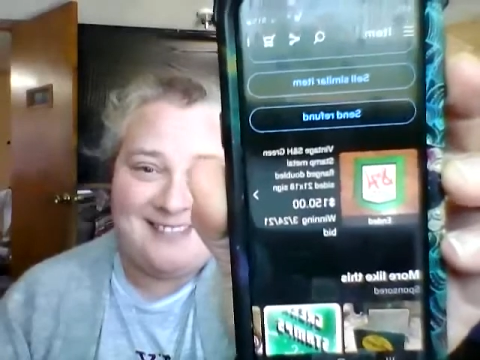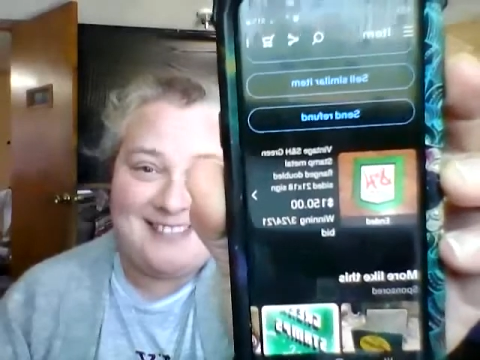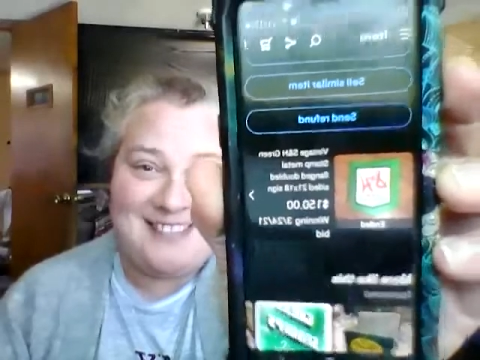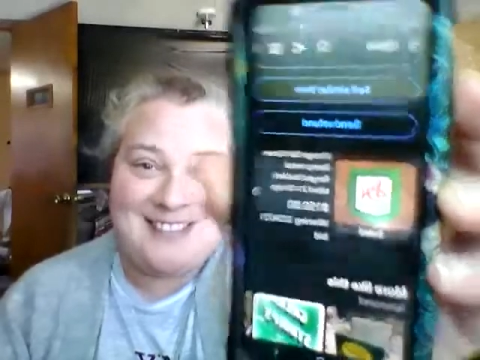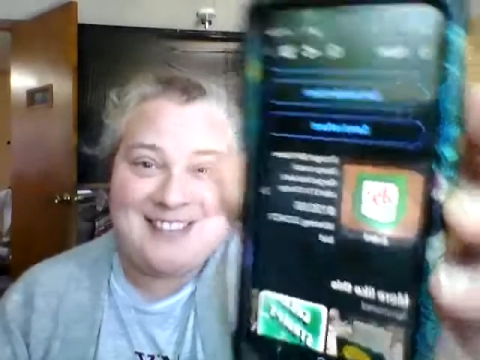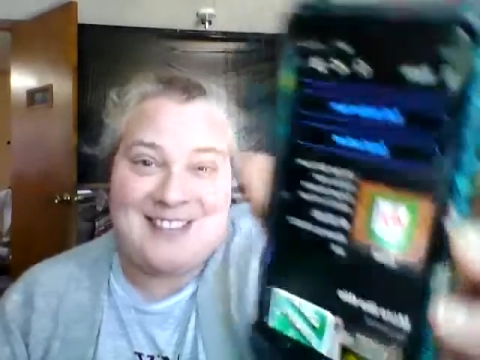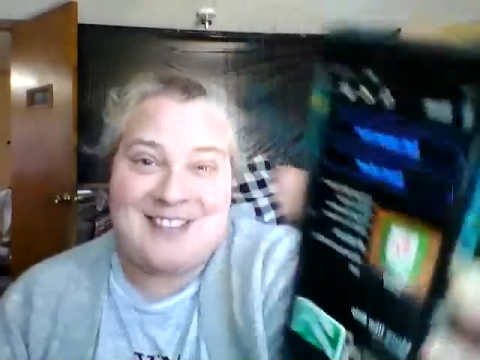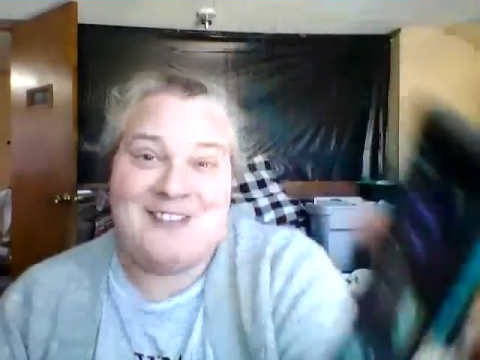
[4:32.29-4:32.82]

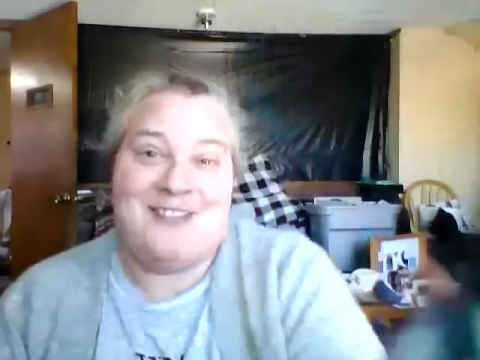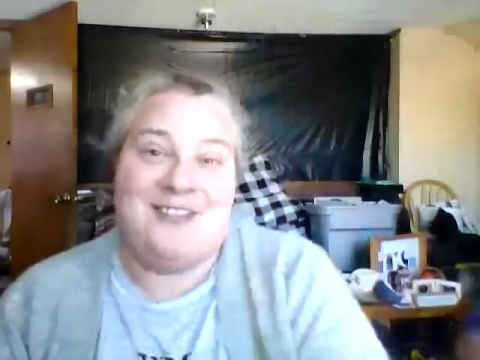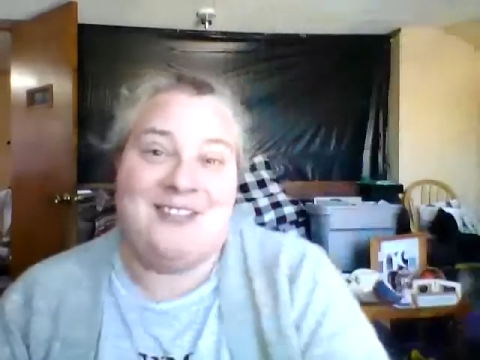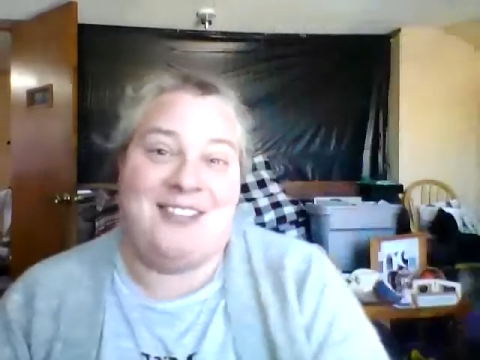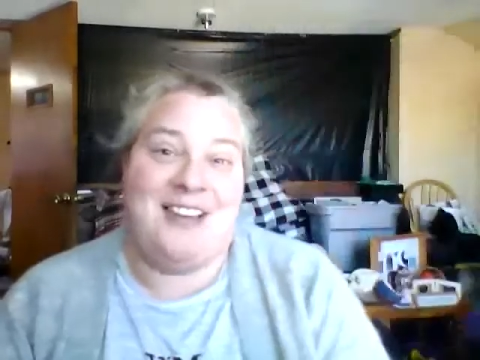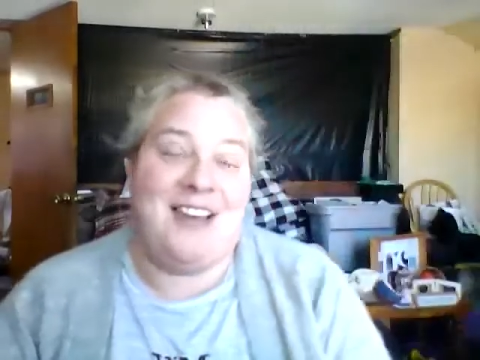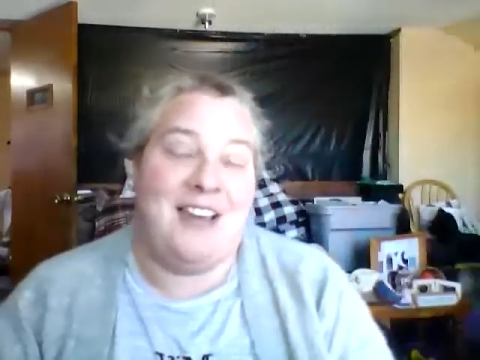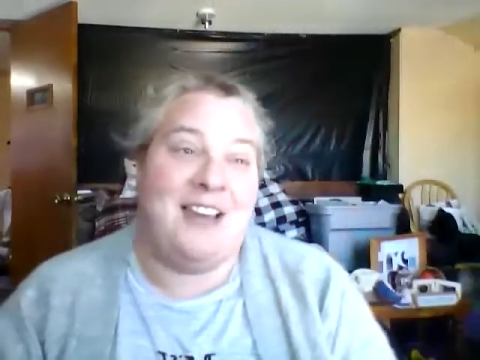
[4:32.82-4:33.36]
So
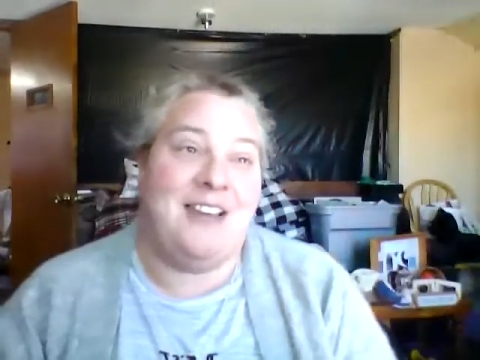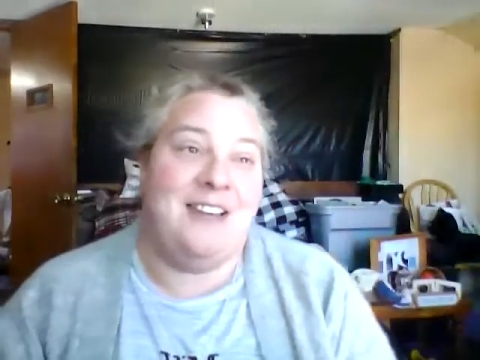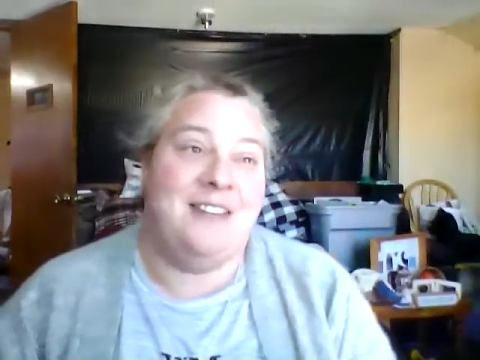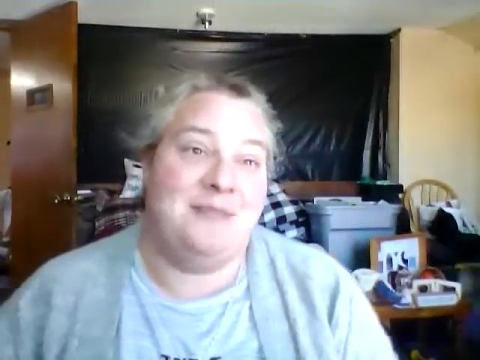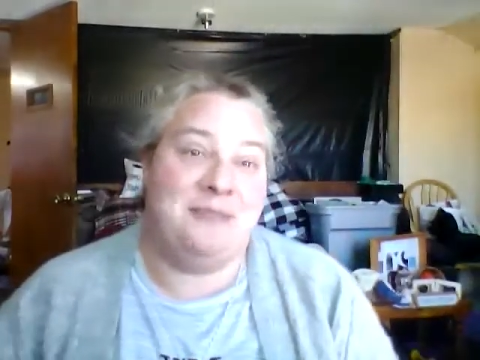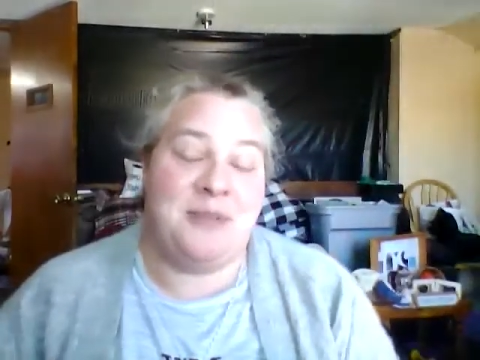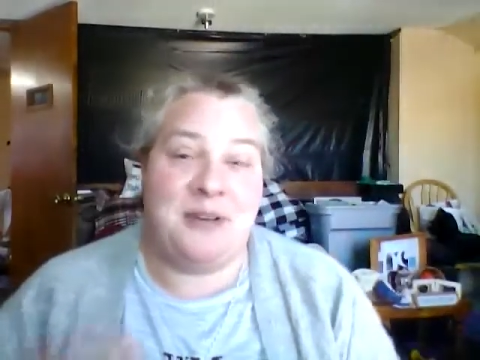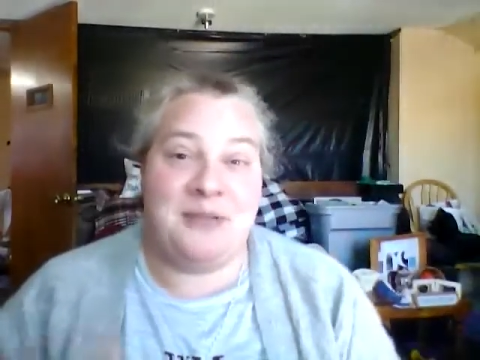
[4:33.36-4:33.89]

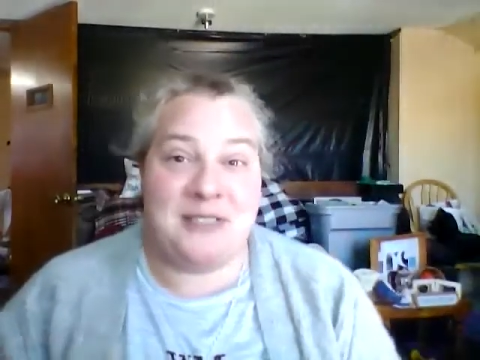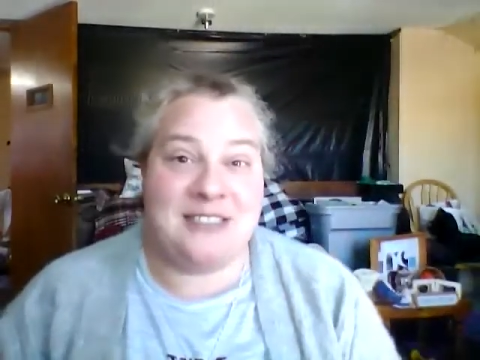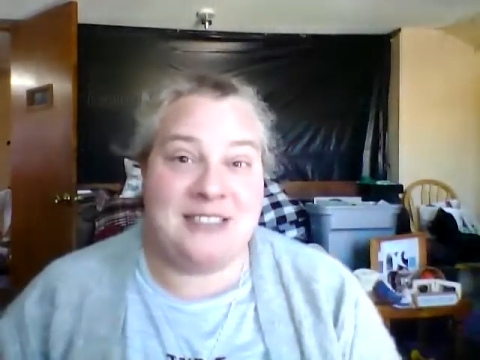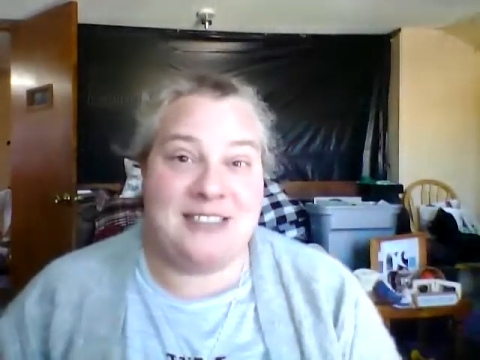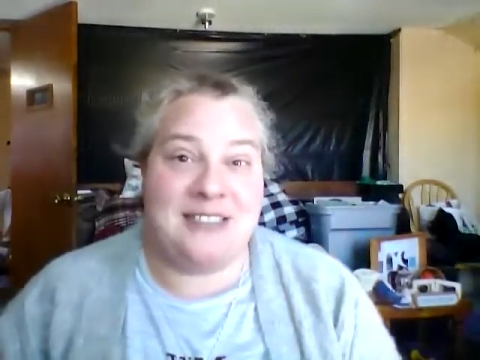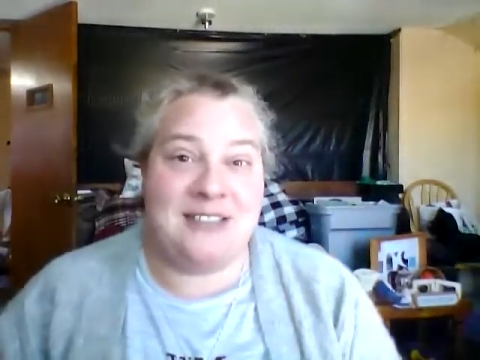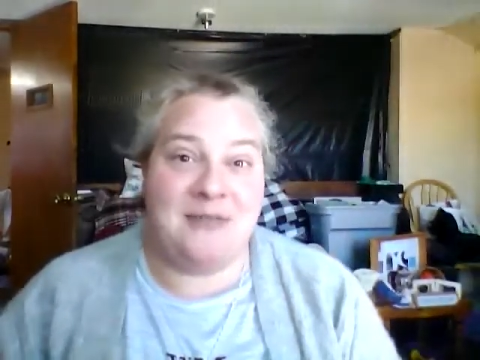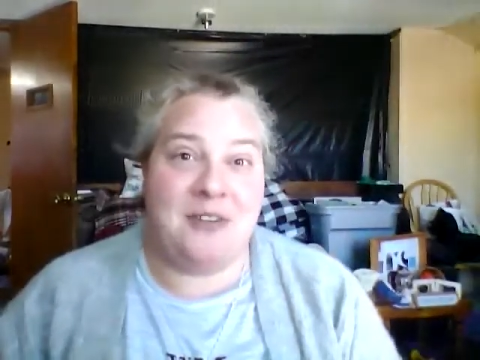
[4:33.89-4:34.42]
I posted
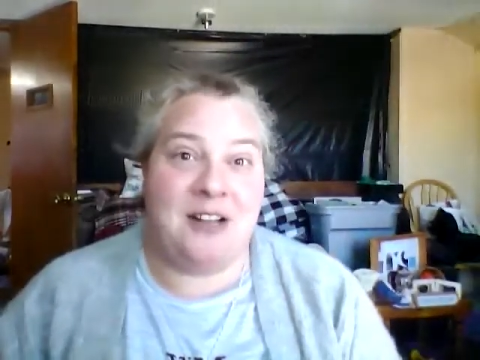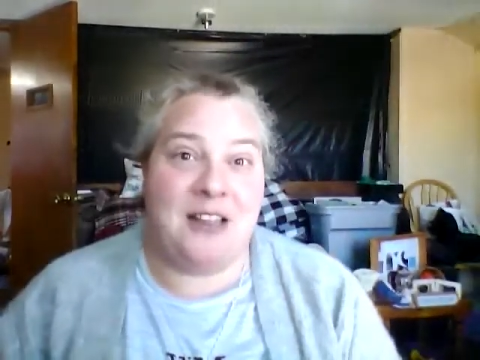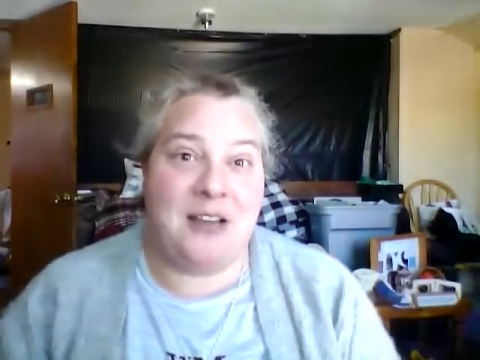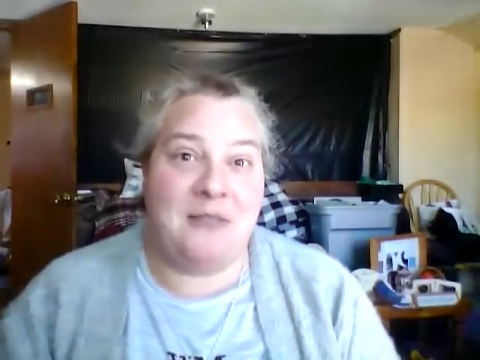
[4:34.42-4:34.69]
it while